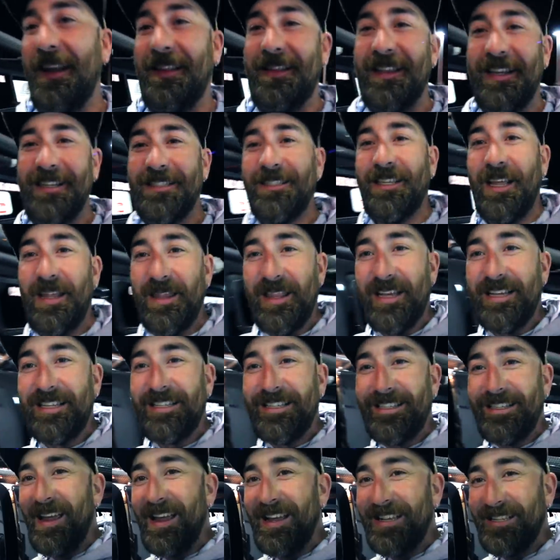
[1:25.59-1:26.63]
Like this
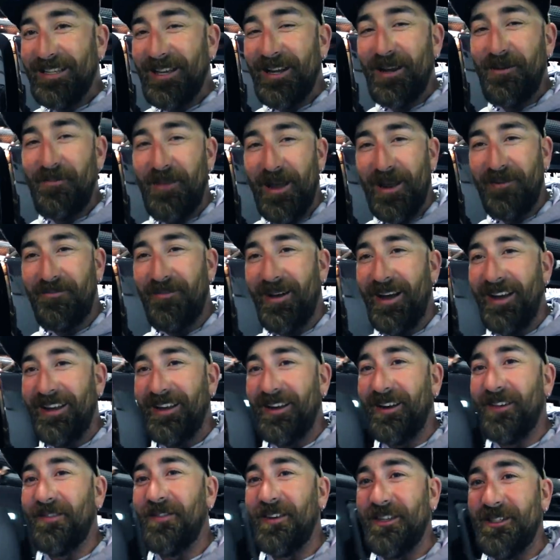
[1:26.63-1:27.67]
is gonna make my
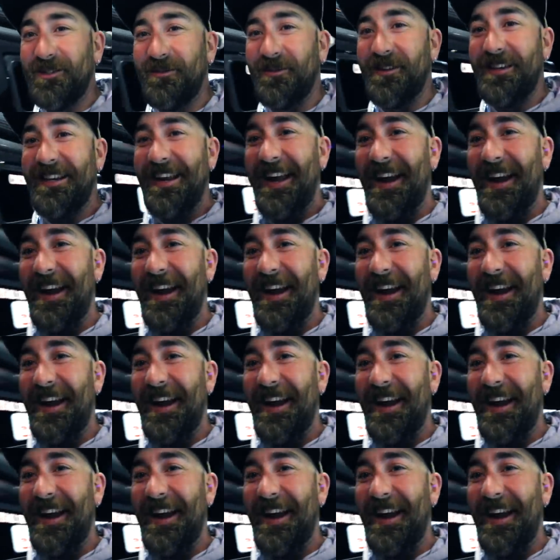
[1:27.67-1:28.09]
year fishing with